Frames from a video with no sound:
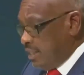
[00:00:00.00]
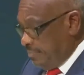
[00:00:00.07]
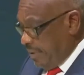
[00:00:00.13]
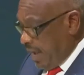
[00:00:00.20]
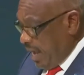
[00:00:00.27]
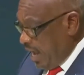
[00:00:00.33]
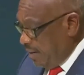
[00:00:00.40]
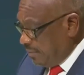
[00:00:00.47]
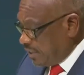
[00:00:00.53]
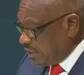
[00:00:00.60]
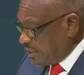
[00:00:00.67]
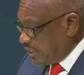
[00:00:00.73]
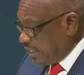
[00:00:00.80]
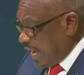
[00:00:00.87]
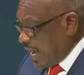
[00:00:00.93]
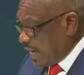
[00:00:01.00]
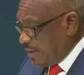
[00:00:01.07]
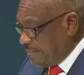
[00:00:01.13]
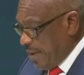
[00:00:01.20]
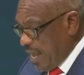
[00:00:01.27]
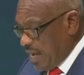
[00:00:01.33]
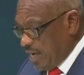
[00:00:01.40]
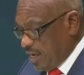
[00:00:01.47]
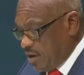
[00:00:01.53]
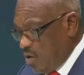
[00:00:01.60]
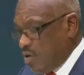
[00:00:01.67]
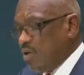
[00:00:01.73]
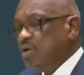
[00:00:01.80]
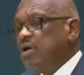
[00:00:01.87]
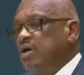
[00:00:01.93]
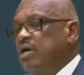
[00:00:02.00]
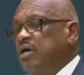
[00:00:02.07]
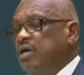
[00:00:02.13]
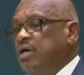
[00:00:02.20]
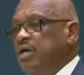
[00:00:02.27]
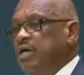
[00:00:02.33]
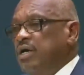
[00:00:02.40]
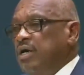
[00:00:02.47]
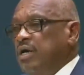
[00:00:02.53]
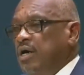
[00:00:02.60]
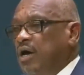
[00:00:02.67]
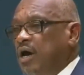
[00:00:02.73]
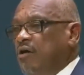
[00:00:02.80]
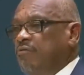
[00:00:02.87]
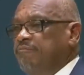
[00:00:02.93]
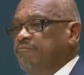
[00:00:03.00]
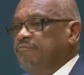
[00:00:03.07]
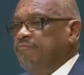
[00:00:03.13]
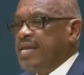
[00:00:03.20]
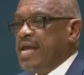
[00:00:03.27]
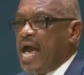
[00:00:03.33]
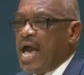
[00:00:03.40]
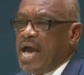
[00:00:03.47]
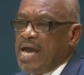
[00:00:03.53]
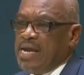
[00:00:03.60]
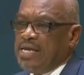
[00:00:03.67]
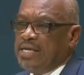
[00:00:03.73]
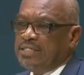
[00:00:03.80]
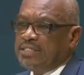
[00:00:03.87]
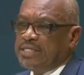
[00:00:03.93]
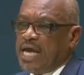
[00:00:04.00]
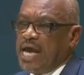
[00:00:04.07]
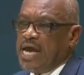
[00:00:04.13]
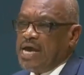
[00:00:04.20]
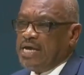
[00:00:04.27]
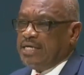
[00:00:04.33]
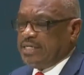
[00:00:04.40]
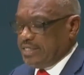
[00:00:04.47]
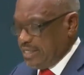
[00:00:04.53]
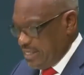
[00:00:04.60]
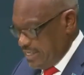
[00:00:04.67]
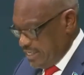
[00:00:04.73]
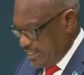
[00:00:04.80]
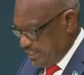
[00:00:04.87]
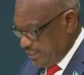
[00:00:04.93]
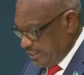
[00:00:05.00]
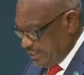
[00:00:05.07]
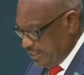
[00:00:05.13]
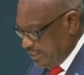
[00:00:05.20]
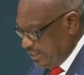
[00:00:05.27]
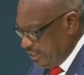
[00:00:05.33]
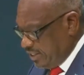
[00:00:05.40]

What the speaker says: the Bahamas is an archipelago of many islands and keys,